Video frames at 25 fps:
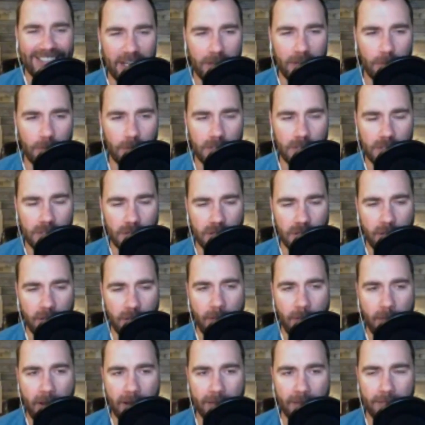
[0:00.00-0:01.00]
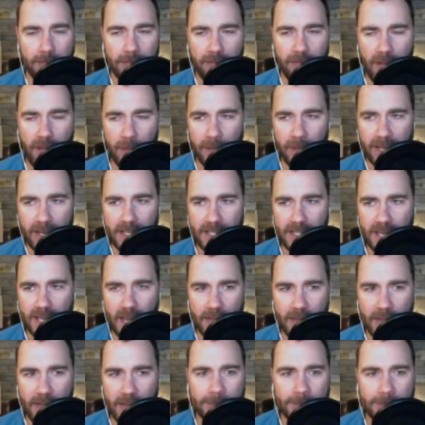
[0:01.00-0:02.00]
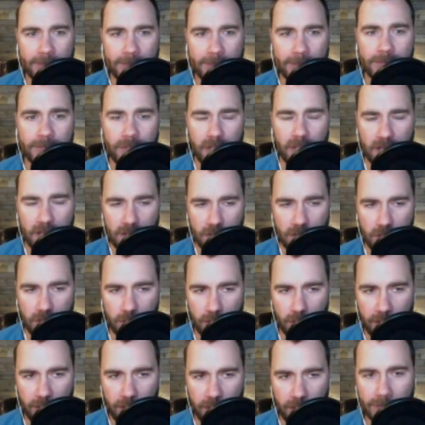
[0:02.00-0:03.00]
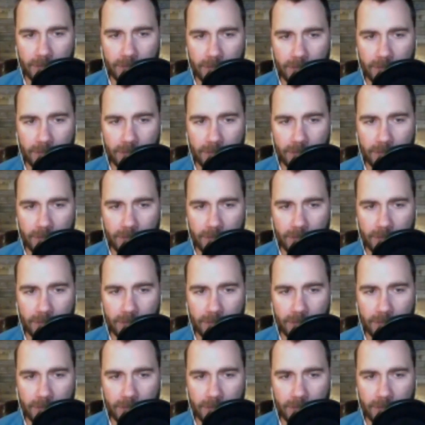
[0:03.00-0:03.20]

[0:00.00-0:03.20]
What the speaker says: So tell me about it. Family get together? You guys go do anything?